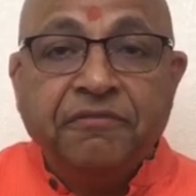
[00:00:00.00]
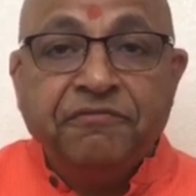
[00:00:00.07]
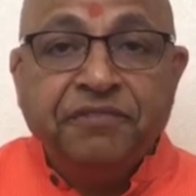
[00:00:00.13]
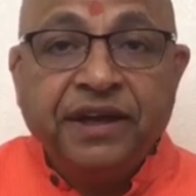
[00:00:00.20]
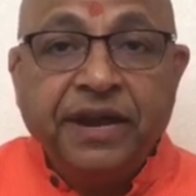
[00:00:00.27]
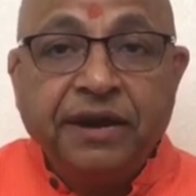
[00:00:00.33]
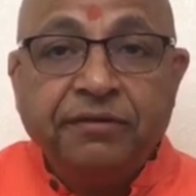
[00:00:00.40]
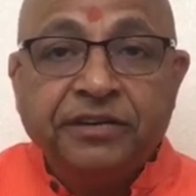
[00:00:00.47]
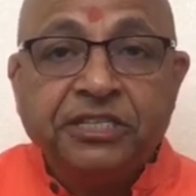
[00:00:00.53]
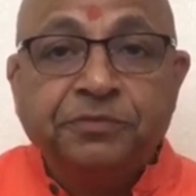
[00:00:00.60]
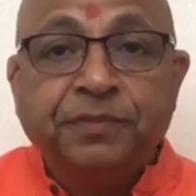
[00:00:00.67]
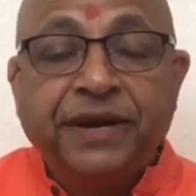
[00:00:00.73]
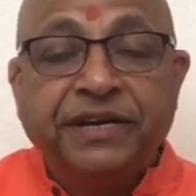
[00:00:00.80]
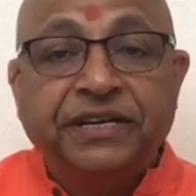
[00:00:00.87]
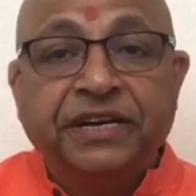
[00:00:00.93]
well
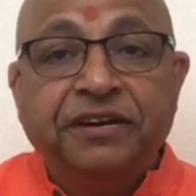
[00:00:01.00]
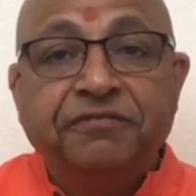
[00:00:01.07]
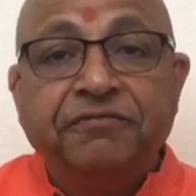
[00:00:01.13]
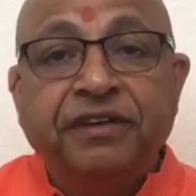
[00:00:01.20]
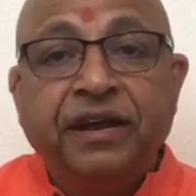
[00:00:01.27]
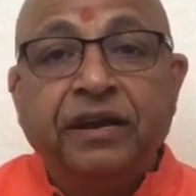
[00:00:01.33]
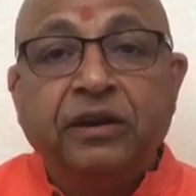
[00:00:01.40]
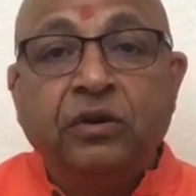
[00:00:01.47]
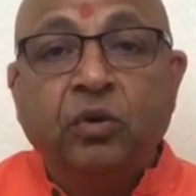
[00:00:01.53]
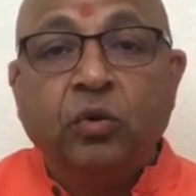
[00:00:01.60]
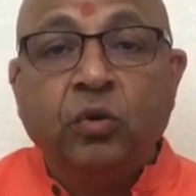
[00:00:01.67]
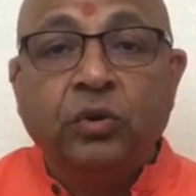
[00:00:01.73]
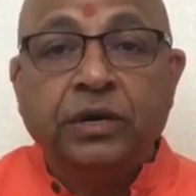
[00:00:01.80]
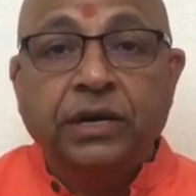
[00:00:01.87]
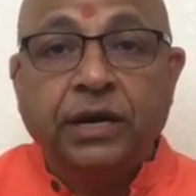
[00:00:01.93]
respected, well
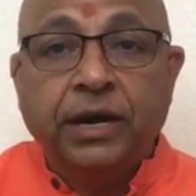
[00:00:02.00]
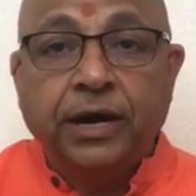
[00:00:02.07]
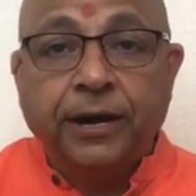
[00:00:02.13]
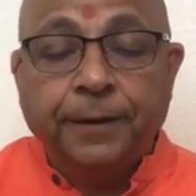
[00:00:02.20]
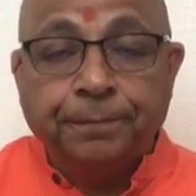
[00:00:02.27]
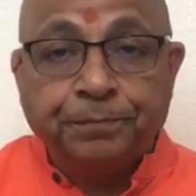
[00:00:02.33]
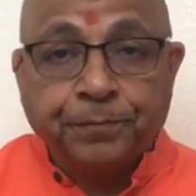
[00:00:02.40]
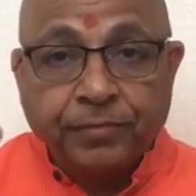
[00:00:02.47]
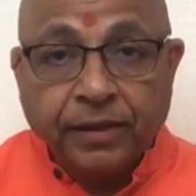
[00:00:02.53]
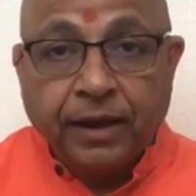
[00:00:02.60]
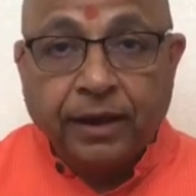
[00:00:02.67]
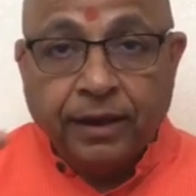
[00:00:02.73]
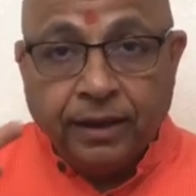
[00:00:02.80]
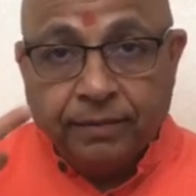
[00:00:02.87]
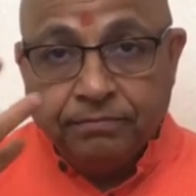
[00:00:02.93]
known
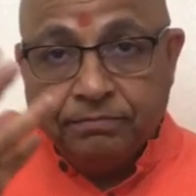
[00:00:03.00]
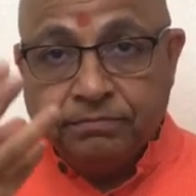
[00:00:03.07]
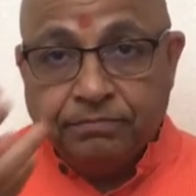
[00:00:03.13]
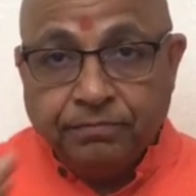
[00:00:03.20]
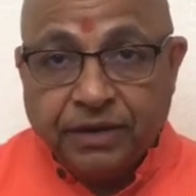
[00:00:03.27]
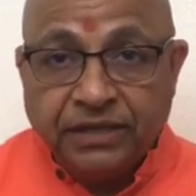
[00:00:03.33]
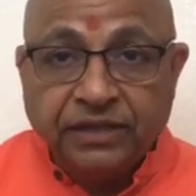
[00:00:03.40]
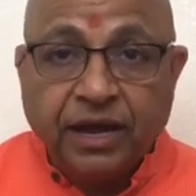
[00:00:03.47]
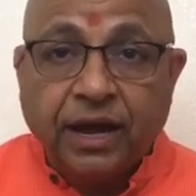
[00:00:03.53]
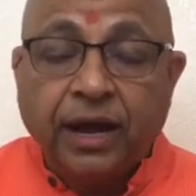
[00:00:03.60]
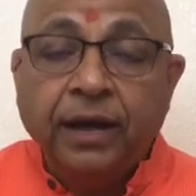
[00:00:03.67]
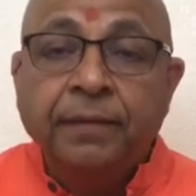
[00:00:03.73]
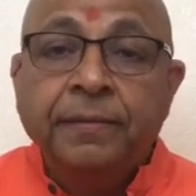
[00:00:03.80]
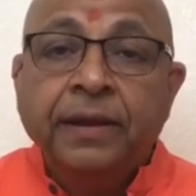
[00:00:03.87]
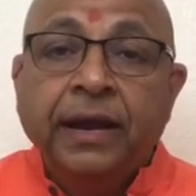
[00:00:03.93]

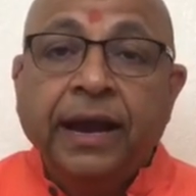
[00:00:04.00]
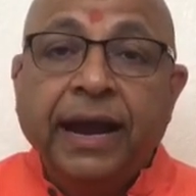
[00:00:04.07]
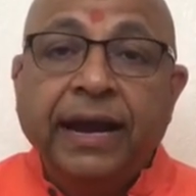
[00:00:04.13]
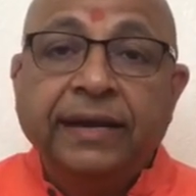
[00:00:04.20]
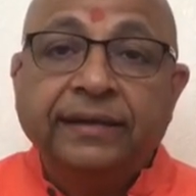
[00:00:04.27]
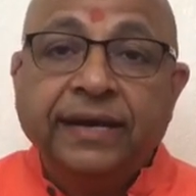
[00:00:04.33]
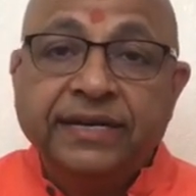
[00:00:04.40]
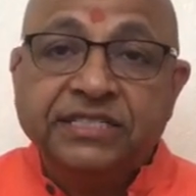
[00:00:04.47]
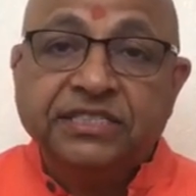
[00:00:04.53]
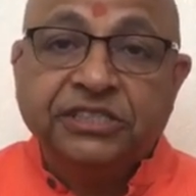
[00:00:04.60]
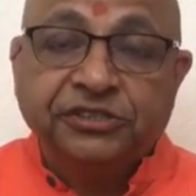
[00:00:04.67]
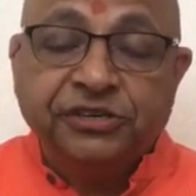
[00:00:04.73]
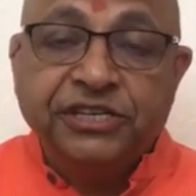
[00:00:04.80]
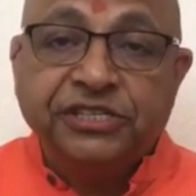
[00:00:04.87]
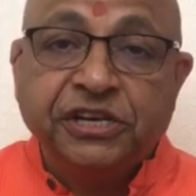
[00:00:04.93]
pratha, and that
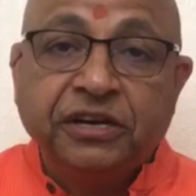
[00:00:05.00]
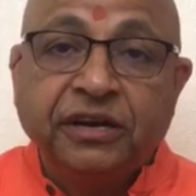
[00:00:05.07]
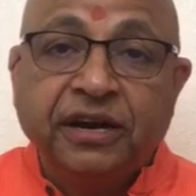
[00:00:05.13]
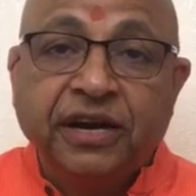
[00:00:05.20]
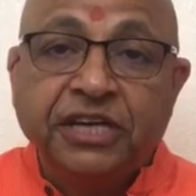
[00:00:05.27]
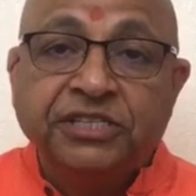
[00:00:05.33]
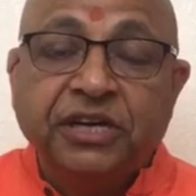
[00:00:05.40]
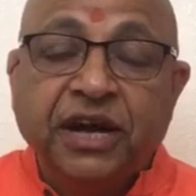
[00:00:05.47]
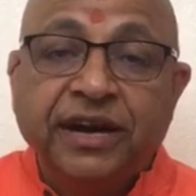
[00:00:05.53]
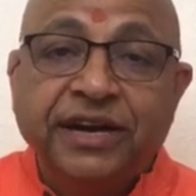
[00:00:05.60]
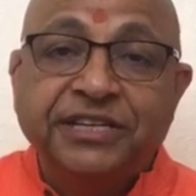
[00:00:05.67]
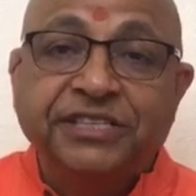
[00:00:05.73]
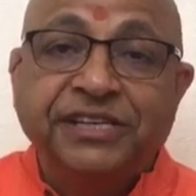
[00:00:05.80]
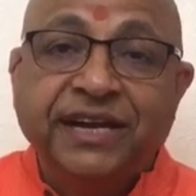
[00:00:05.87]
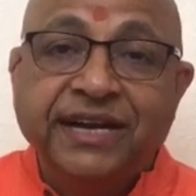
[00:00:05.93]
Sri Shankaracharya
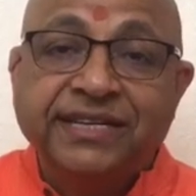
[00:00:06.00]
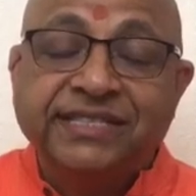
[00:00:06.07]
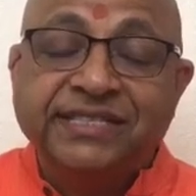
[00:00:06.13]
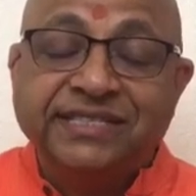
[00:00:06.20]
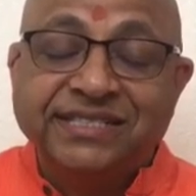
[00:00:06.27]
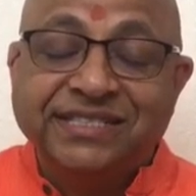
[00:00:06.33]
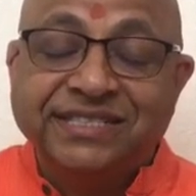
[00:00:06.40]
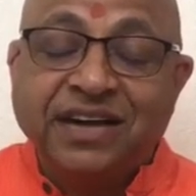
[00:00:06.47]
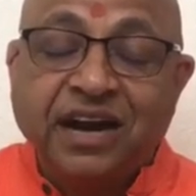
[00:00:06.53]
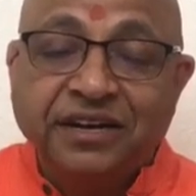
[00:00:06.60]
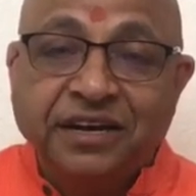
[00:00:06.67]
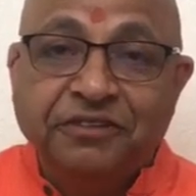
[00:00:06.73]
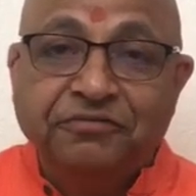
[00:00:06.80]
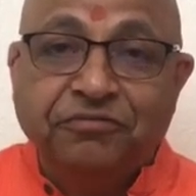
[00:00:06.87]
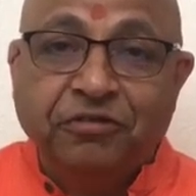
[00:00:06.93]
ji had
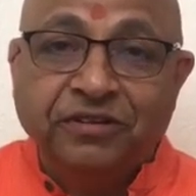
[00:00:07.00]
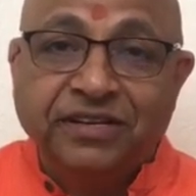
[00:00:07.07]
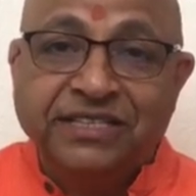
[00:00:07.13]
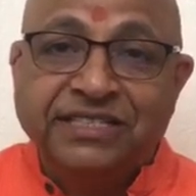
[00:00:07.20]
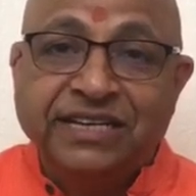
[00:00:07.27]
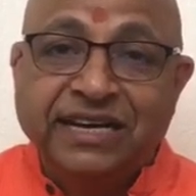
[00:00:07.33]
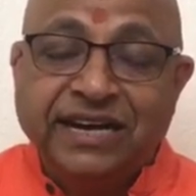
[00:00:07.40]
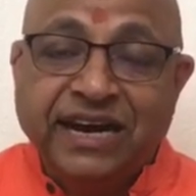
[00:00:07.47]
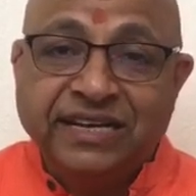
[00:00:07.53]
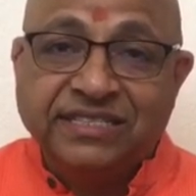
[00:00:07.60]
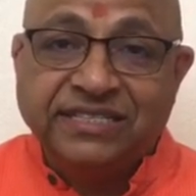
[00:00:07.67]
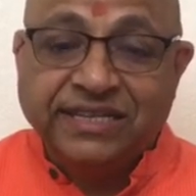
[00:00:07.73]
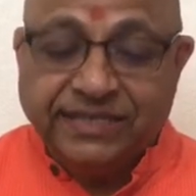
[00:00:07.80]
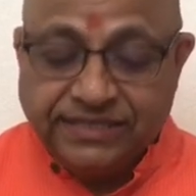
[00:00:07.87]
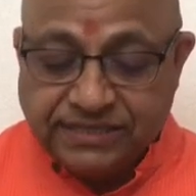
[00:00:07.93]
started for the
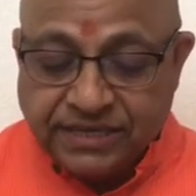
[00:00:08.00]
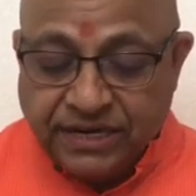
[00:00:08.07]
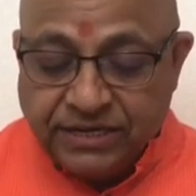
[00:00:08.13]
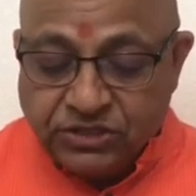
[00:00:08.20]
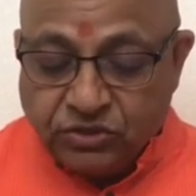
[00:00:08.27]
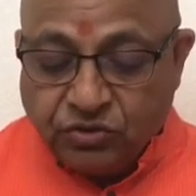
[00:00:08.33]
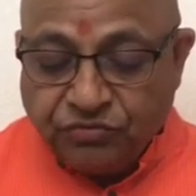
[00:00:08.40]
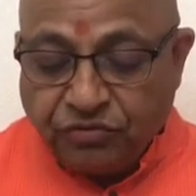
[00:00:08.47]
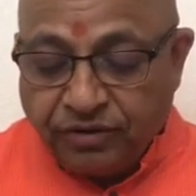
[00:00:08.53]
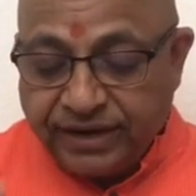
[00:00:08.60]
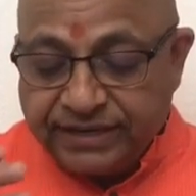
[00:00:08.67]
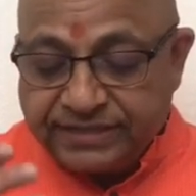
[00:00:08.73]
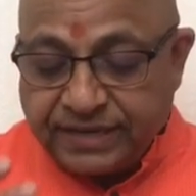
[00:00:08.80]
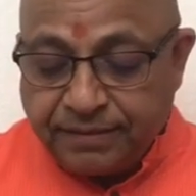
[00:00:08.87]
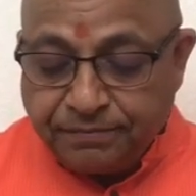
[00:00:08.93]
sannyasis. So for
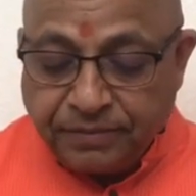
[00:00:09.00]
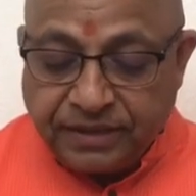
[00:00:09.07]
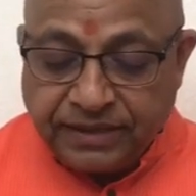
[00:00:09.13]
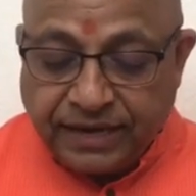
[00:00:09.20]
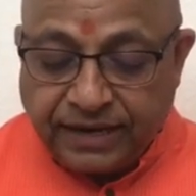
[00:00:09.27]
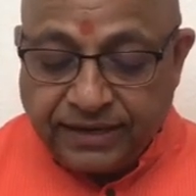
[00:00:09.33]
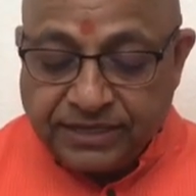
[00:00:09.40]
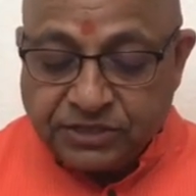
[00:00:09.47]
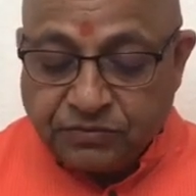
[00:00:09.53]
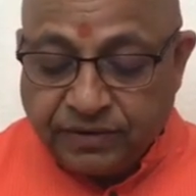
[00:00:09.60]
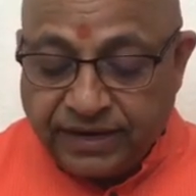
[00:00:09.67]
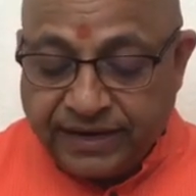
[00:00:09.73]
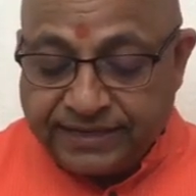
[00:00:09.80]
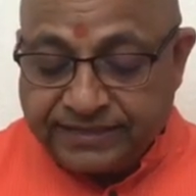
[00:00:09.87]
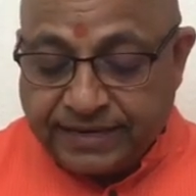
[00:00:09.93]
example, that is one
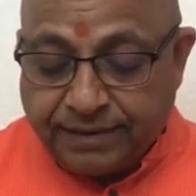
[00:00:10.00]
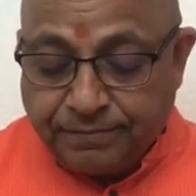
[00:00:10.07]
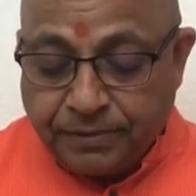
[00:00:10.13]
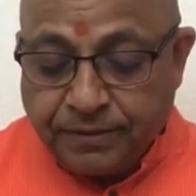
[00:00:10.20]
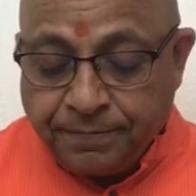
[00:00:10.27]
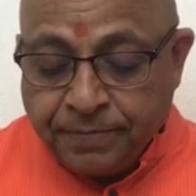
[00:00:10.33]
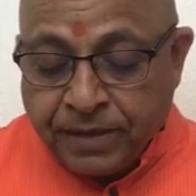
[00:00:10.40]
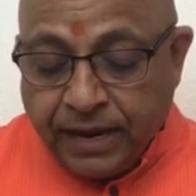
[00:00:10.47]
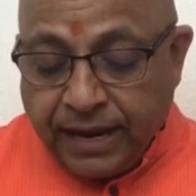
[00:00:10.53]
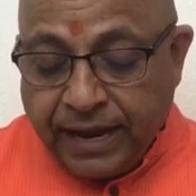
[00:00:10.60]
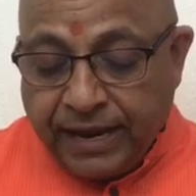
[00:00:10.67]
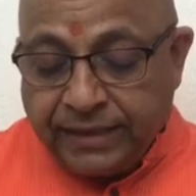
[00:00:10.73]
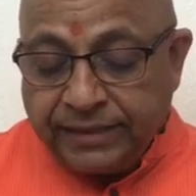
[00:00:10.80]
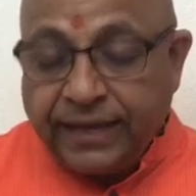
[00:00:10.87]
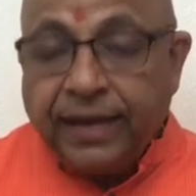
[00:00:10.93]
example.
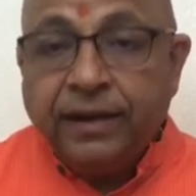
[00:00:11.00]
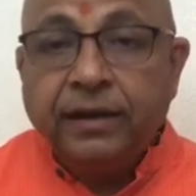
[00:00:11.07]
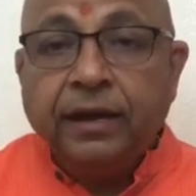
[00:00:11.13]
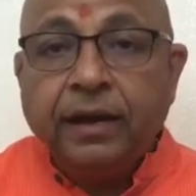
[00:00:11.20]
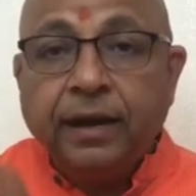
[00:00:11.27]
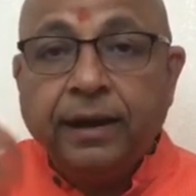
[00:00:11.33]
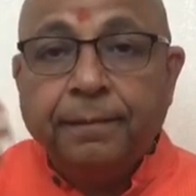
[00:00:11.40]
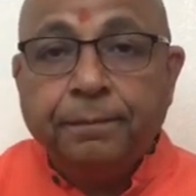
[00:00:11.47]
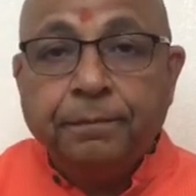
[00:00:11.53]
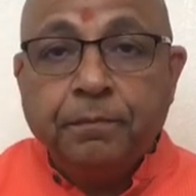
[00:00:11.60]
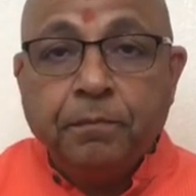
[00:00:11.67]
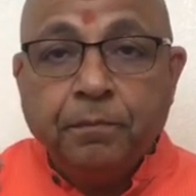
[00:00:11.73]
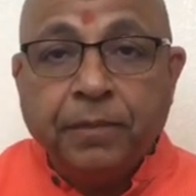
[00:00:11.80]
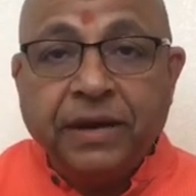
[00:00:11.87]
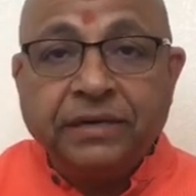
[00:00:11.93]
And then
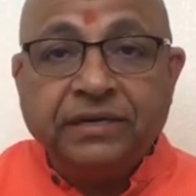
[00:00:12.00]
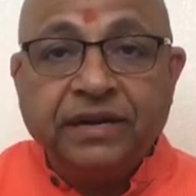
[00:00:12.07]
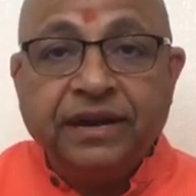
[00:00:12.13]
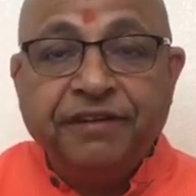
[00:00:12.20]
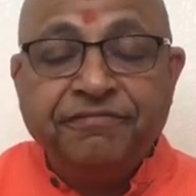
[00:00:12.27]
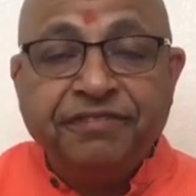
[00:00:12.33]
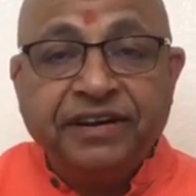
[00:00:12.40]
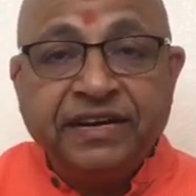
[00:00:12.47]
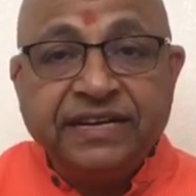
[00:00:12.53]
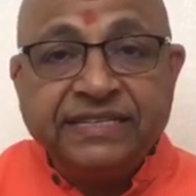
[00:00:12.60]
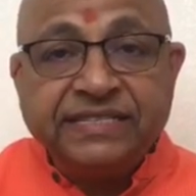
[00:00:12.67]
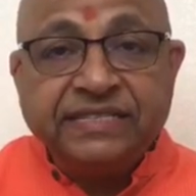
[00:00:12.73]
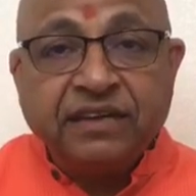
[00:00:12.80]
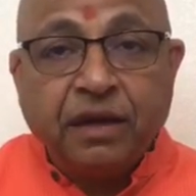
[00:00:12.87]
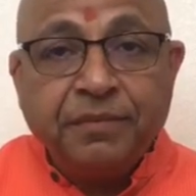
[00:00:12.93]
but if it
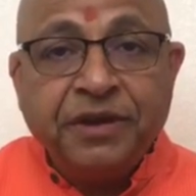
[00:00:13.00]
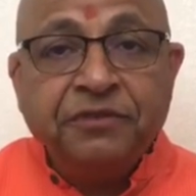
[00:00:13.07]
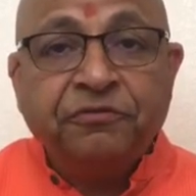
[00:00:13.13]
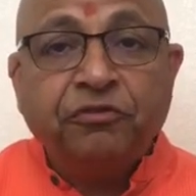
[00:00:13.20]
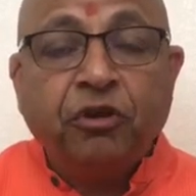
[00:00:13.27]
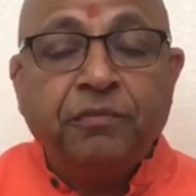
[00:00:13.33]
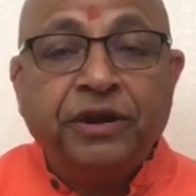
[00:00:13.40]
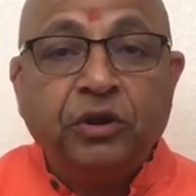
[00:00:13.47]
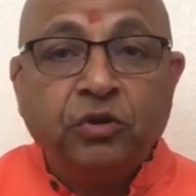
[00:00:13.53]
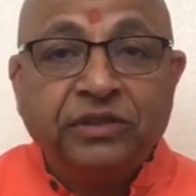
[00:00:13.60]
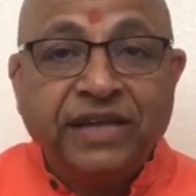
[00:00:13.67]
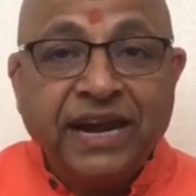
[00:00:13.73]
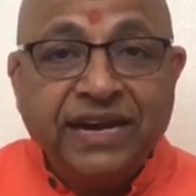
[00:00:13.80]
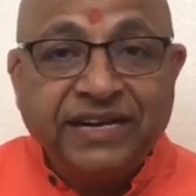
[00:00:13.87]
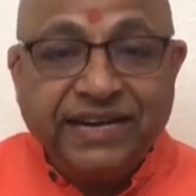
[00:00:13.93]
is coming from an
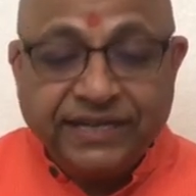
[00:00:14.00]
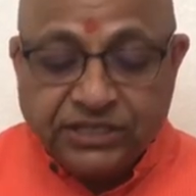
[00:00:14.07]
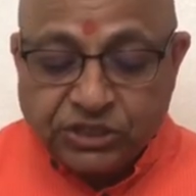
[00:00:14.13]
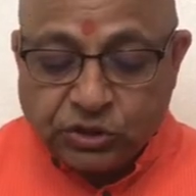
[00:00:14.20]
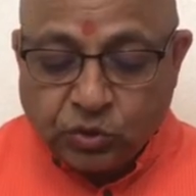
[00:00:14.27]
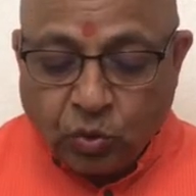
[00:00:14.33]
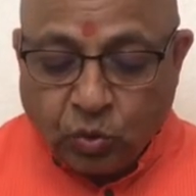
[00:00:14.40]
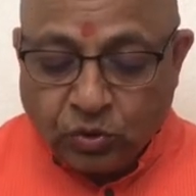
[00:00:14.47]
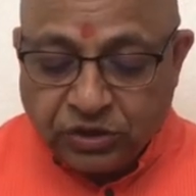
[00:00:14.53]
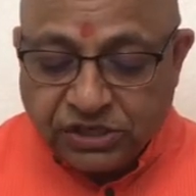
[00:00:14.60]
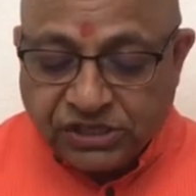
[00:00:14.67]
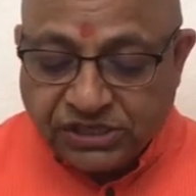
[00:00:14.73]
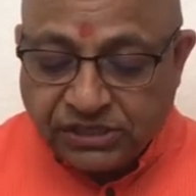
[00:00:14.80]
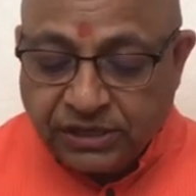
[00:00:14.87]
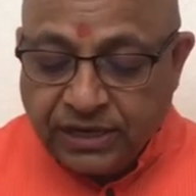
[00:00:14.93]
authentic source,